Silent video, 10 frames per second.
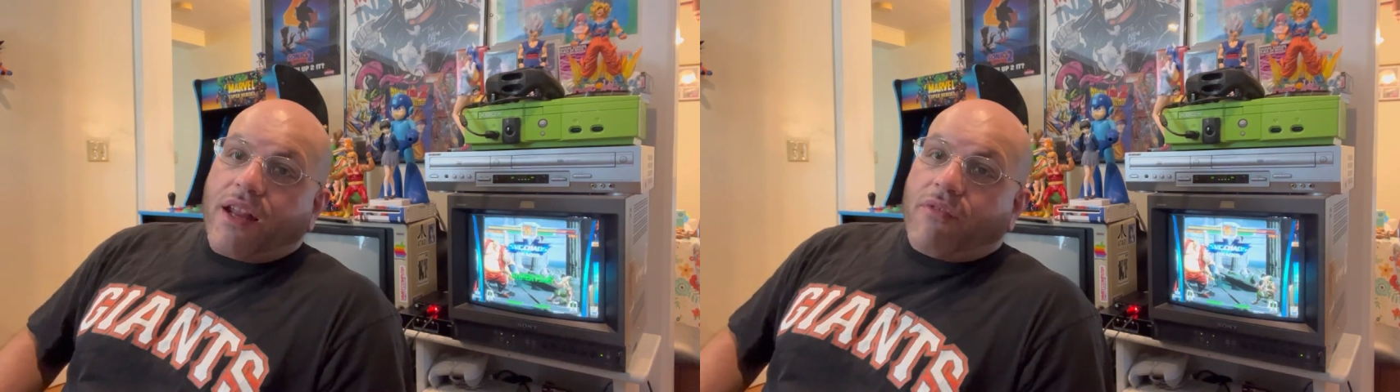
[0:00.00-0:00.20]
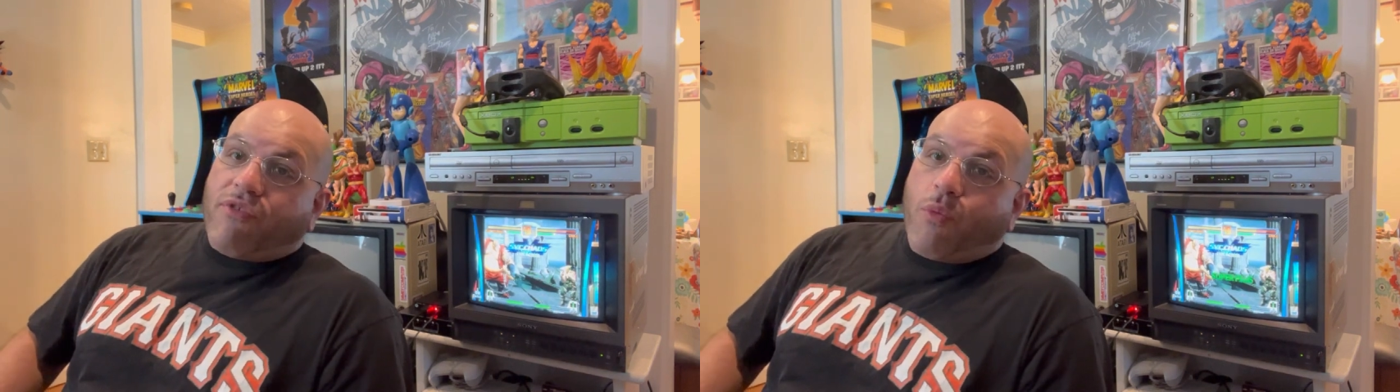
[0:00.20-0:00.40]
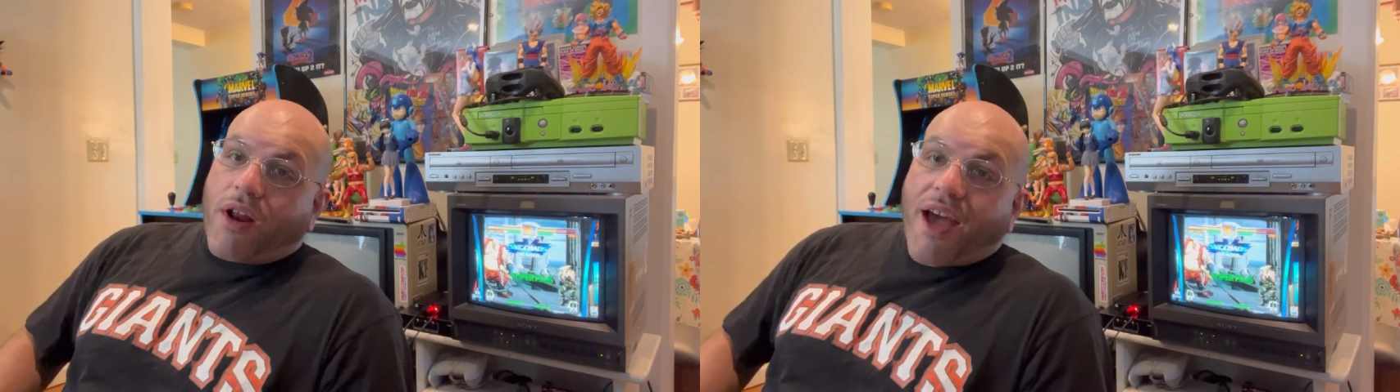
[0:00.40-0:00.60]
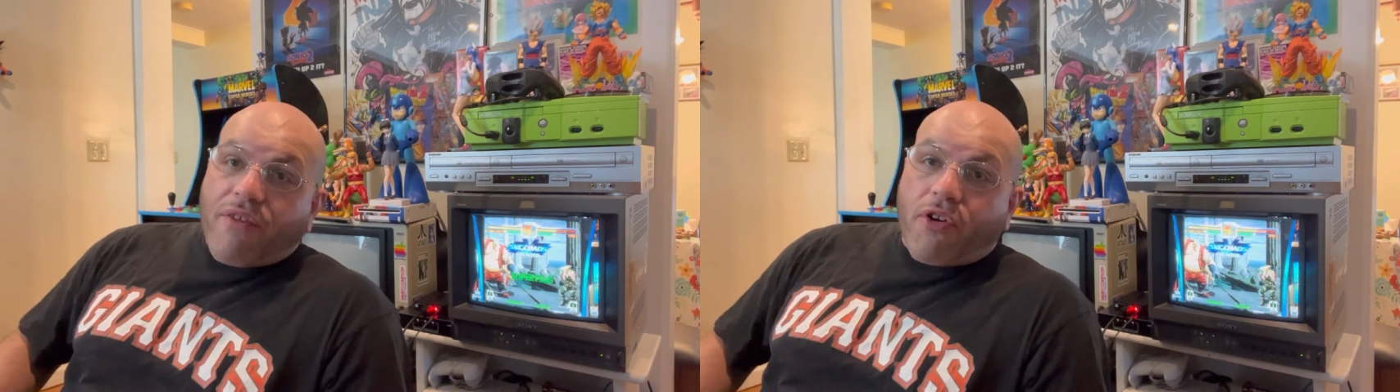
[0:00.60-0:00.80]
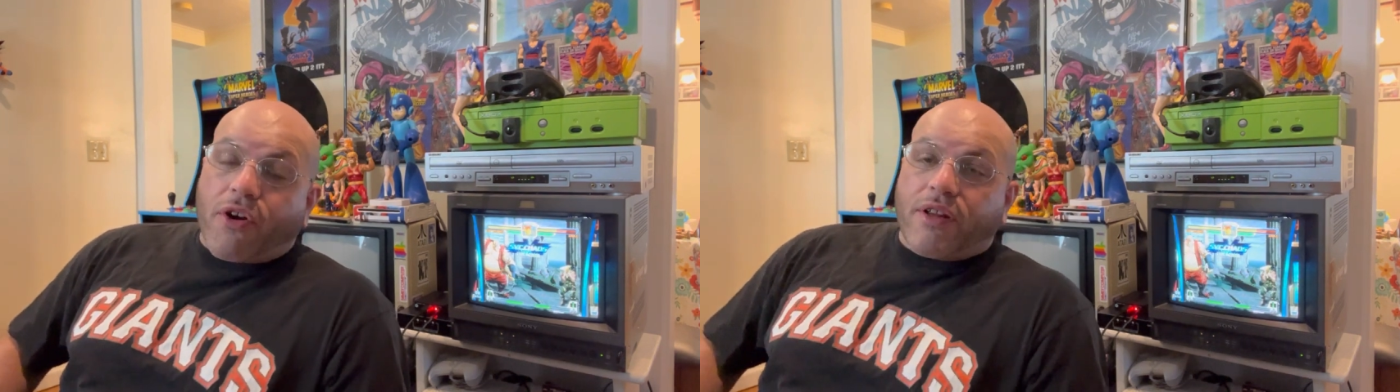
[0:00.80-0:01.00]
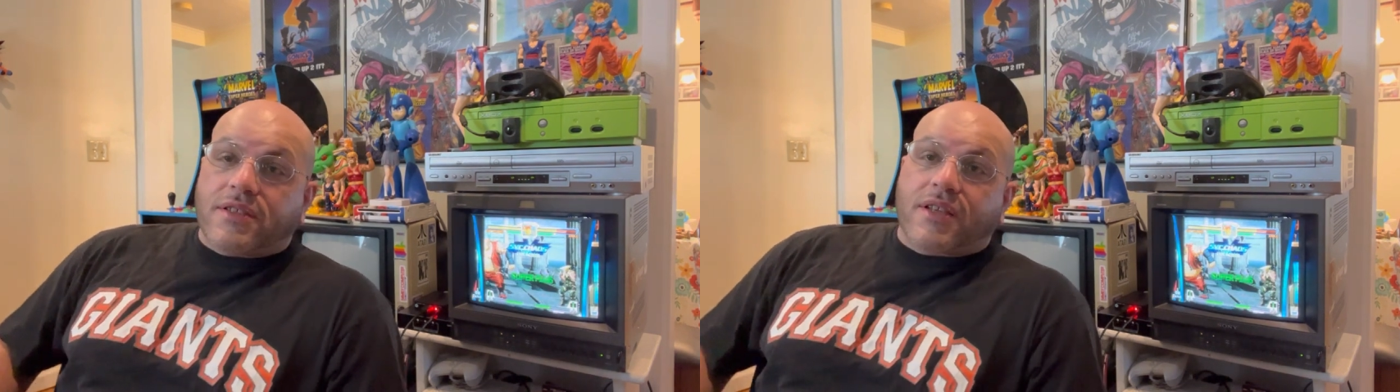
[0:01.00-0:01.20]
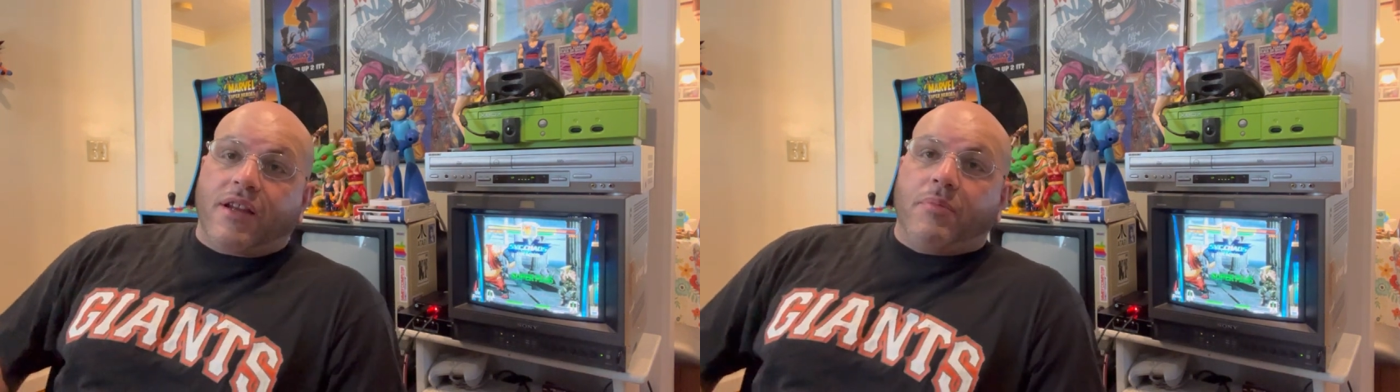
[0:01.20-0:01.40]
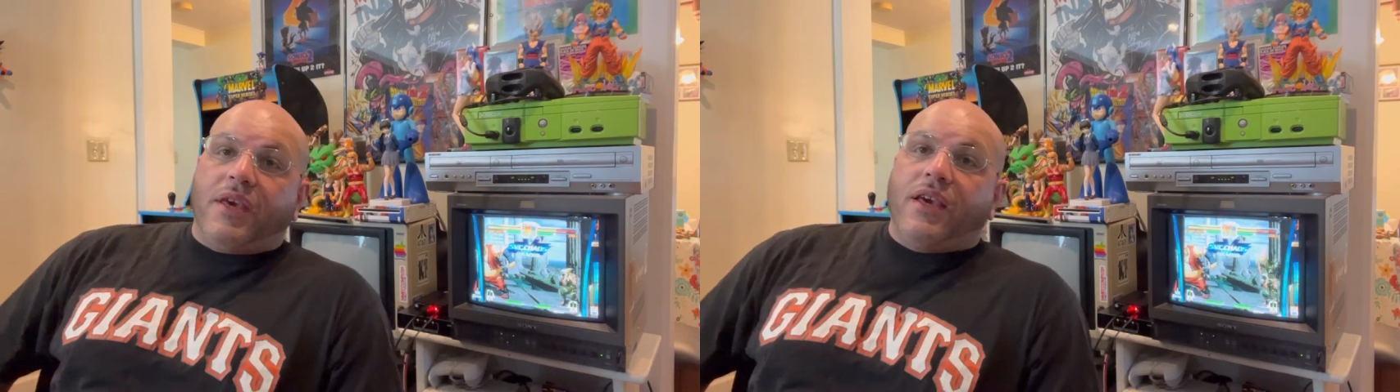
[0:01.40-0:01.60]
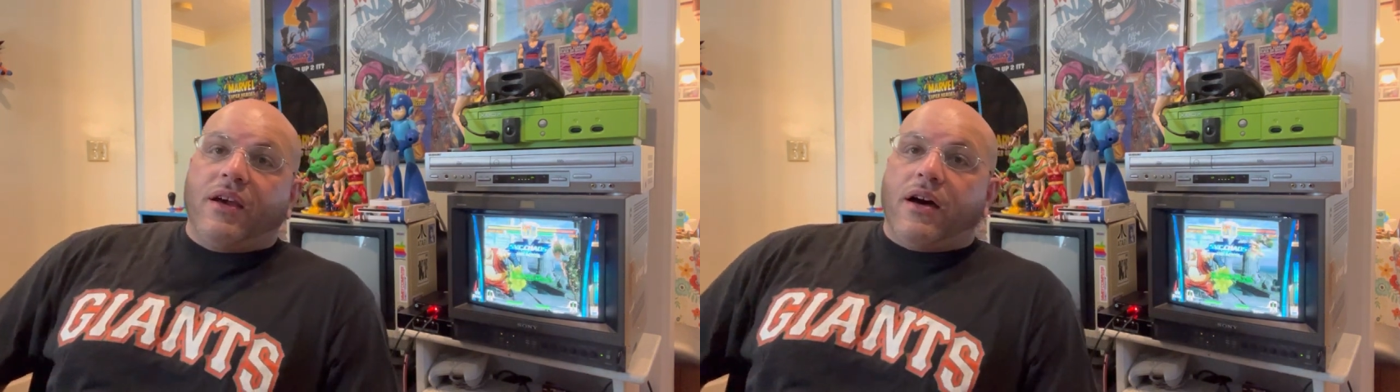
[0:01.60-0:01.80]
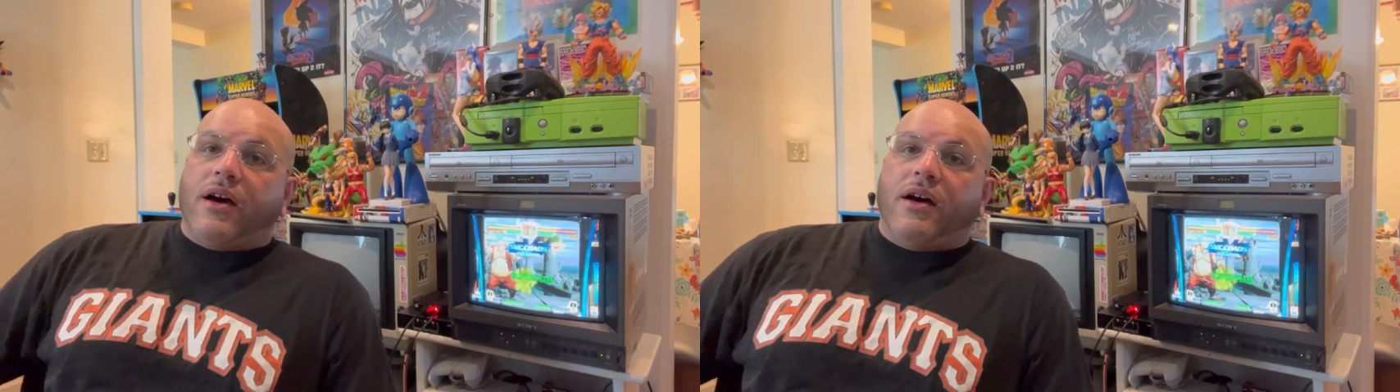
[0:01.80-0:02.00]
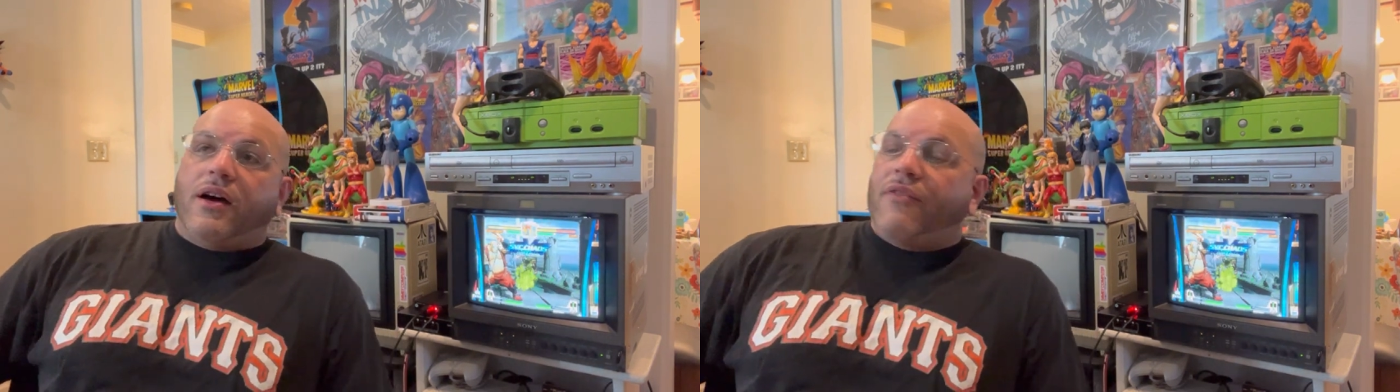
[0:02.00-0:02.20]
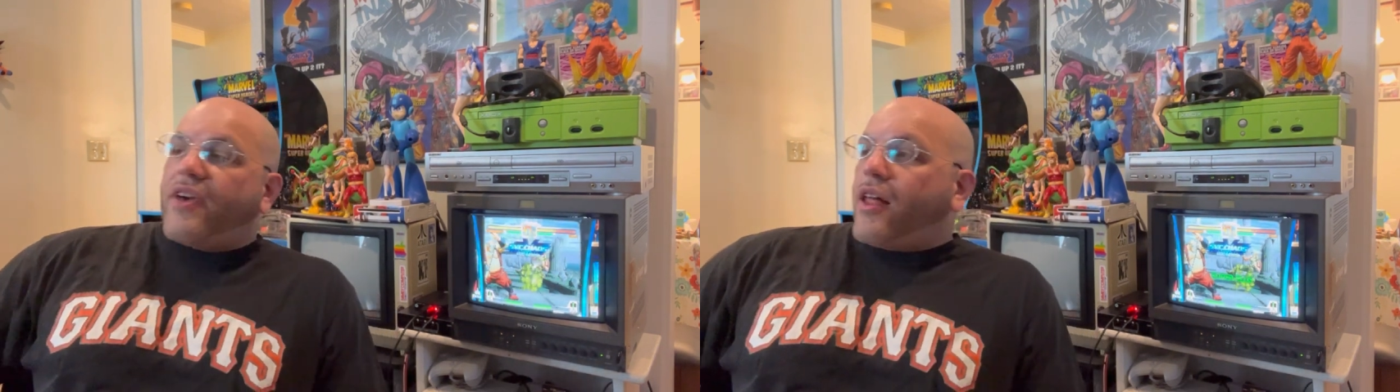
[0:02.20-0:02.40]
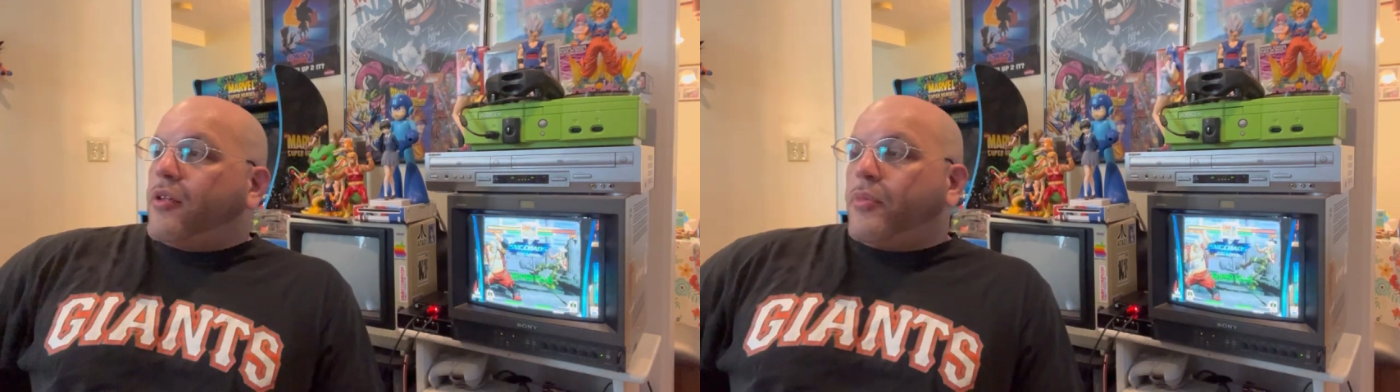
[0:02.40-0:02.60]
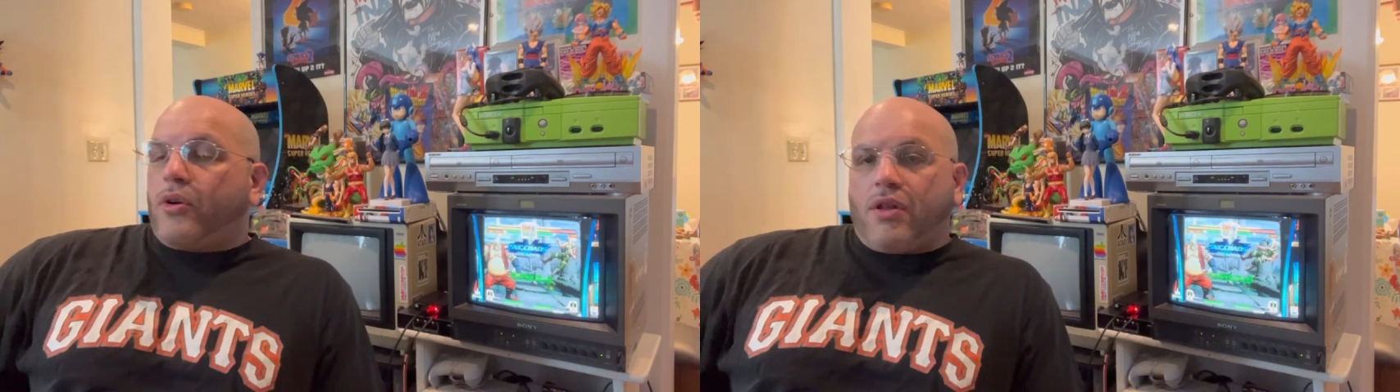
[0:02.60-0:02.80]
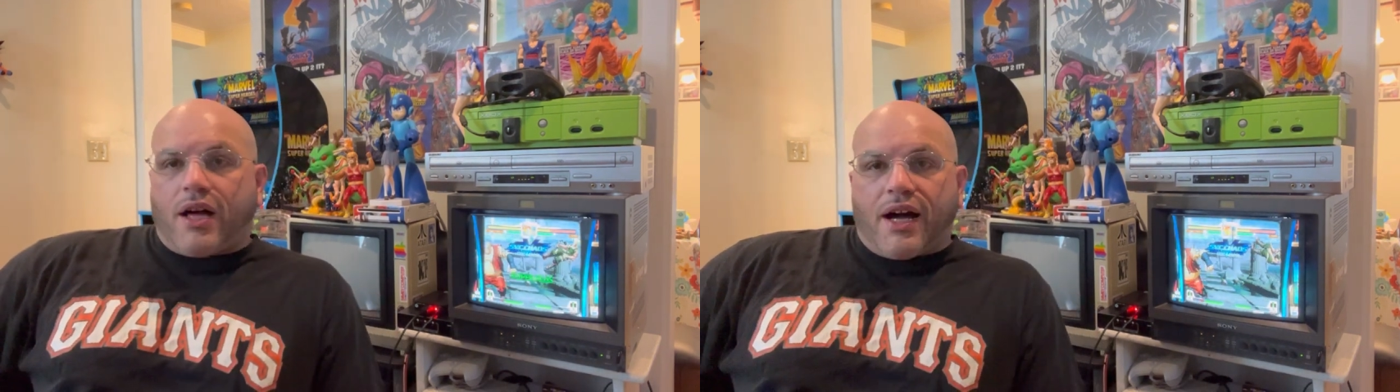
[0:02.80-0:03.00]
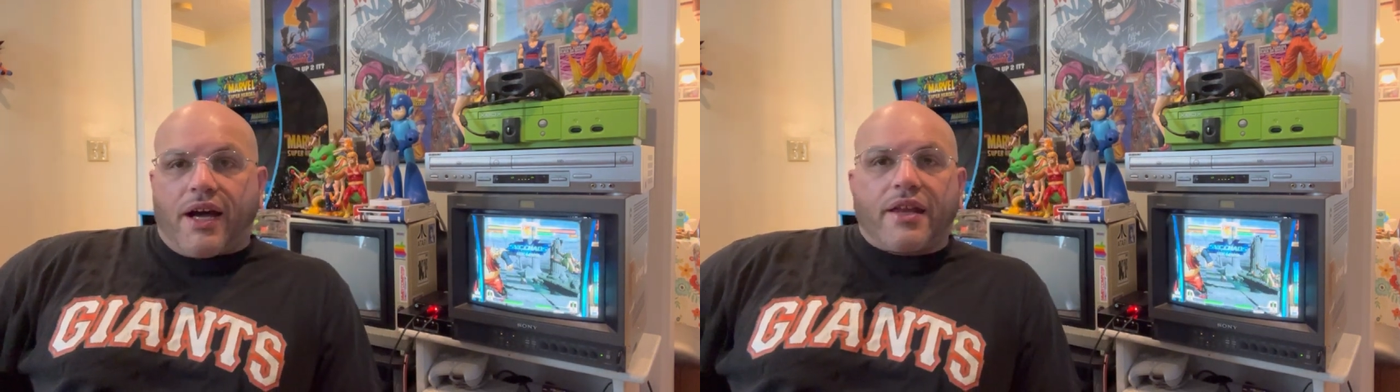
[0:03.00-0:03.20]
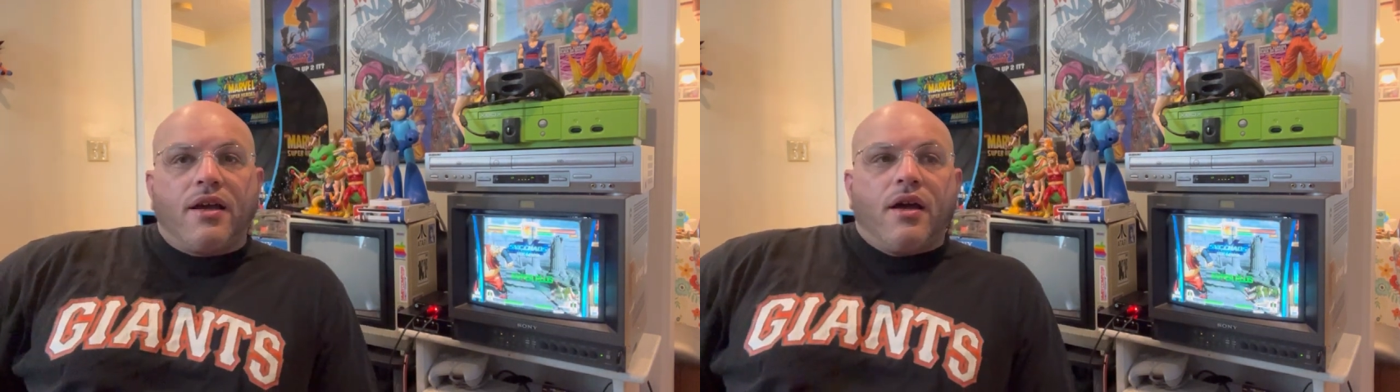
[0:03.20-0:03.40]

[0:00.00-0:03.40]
And from what I've heard, it's going to be uh, available on